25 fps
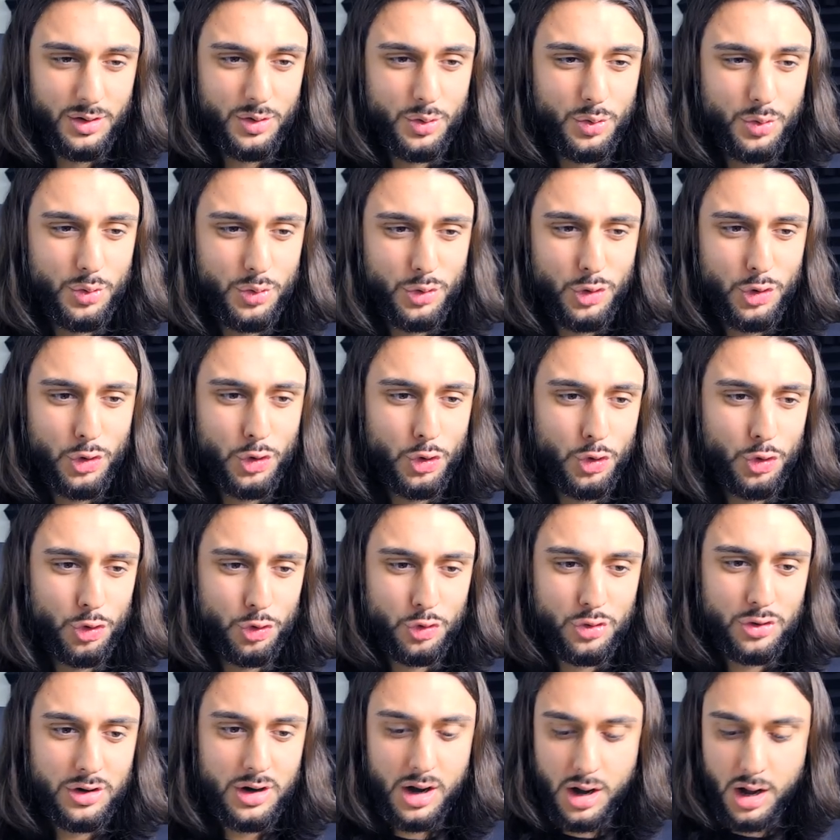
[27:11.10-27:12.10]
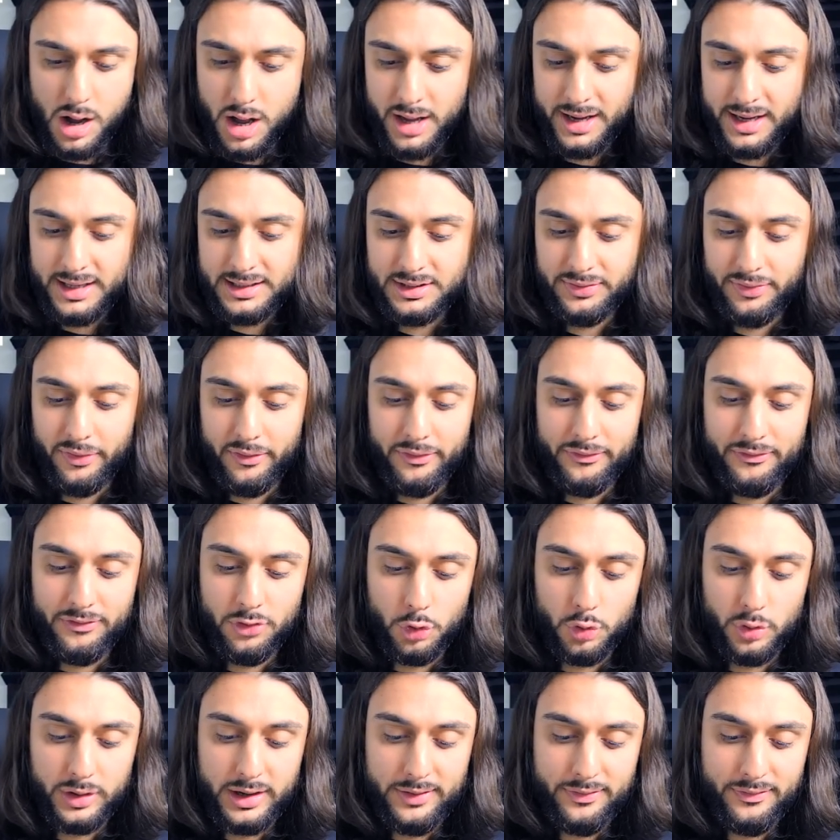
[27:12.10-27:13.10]
Oh, guys, for
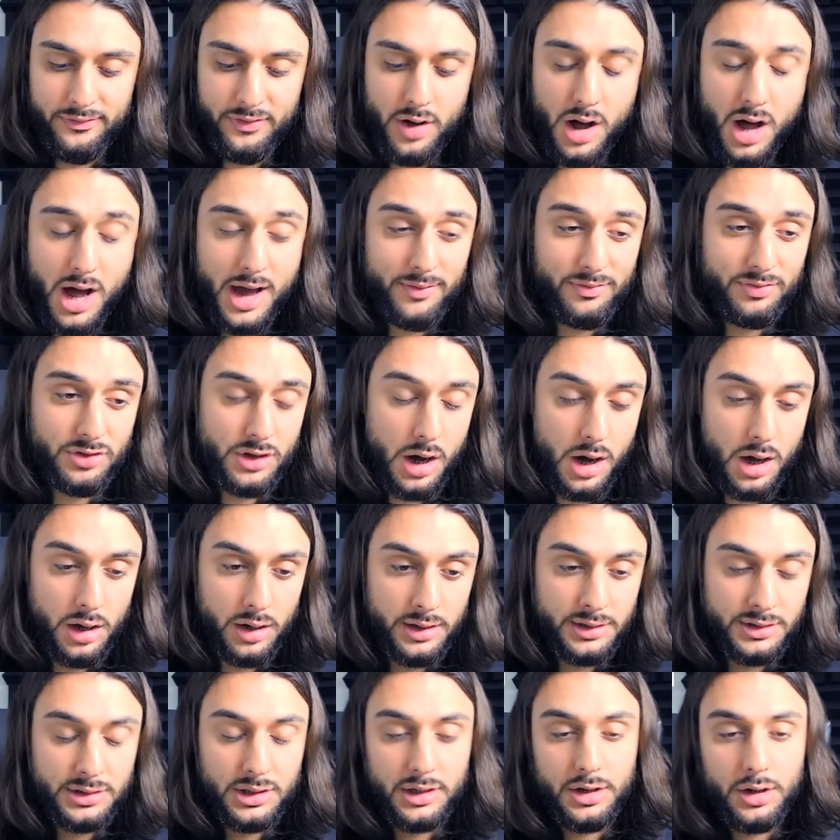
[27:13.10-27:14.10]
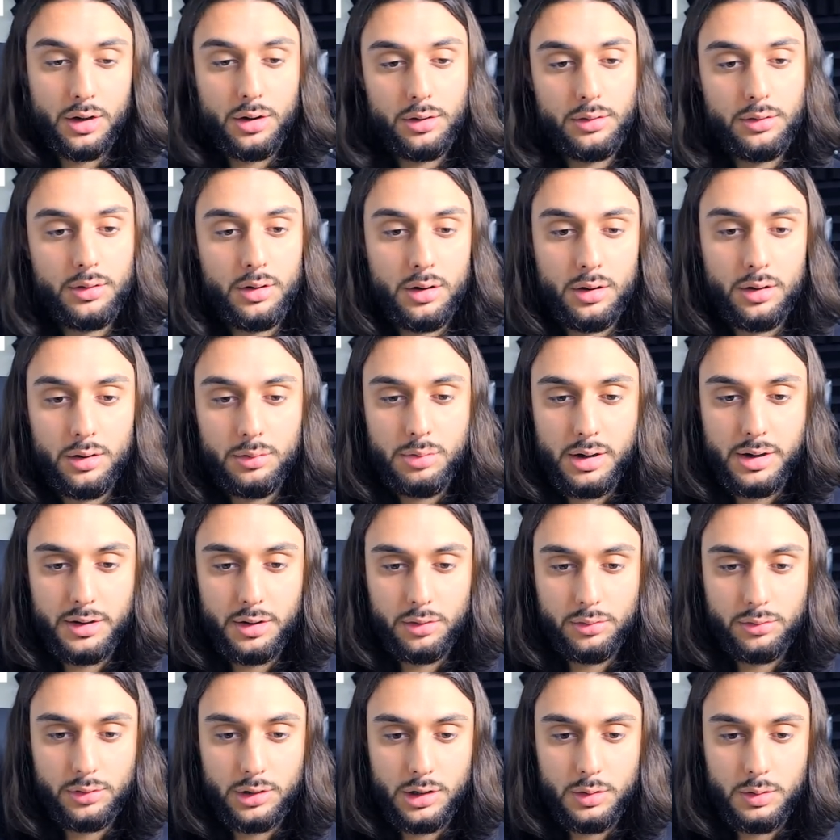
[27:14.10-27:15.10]
$45, I don't know, I
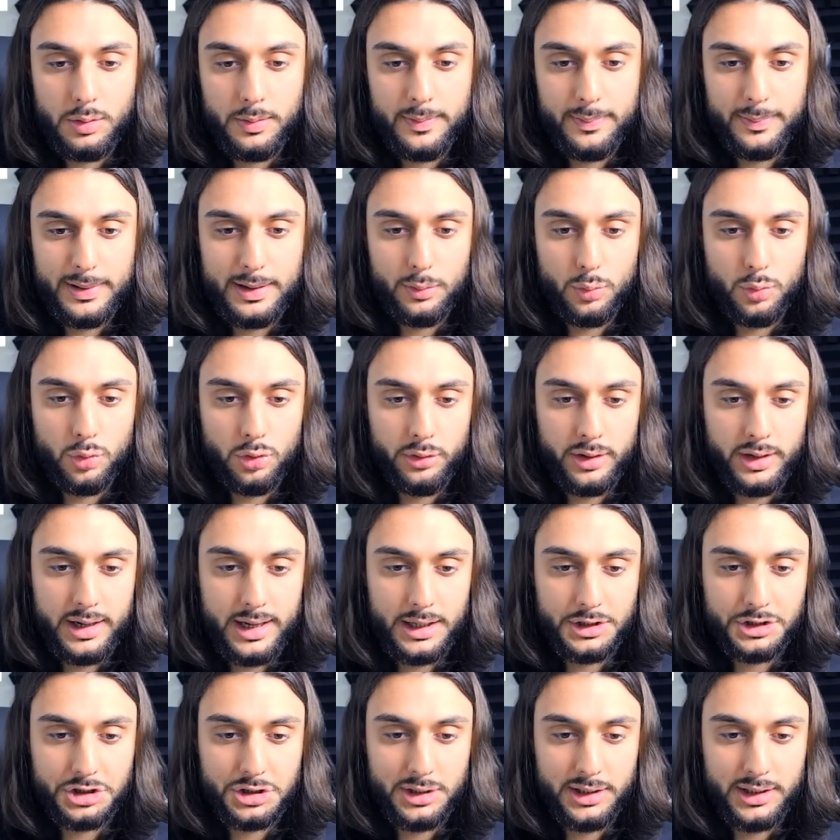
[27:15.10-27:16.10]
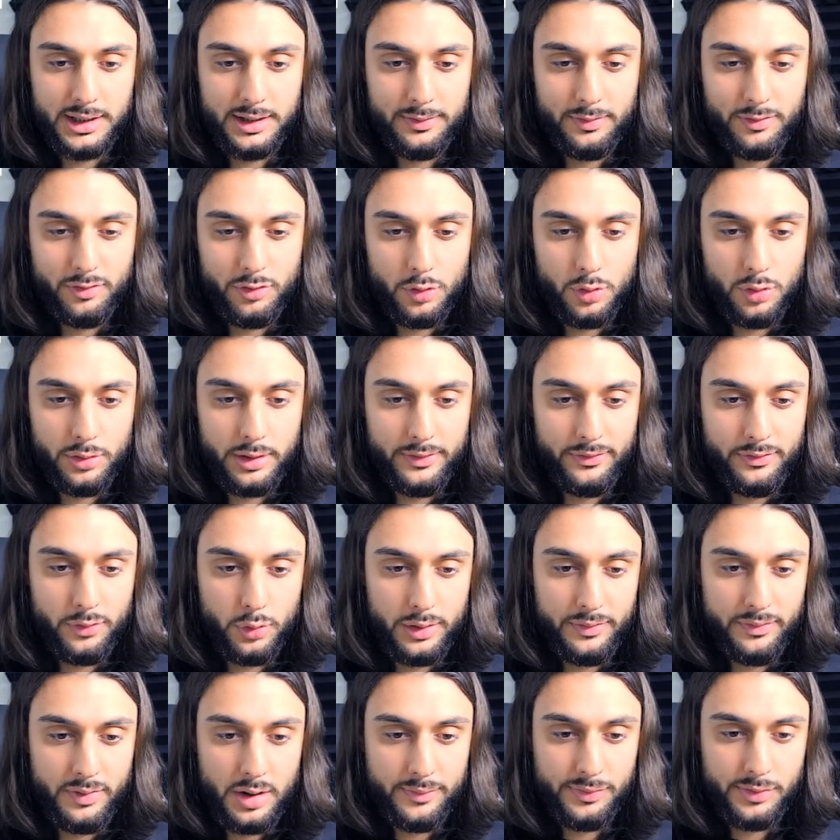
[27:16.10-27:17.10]
don't know. I'm a bit worried, actually, for the
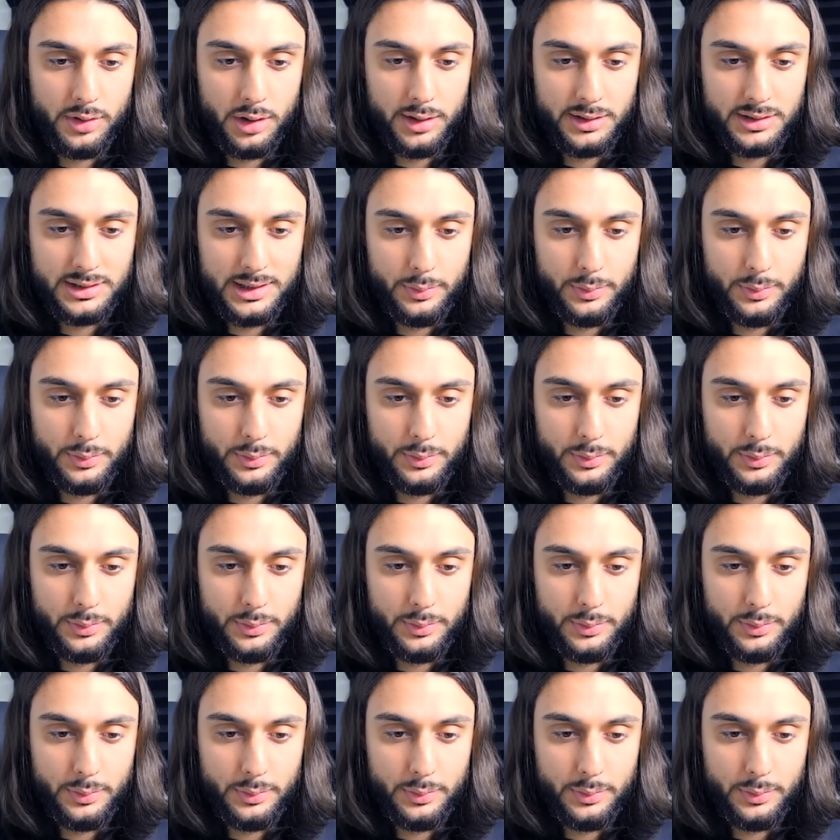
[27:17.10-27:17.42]
$45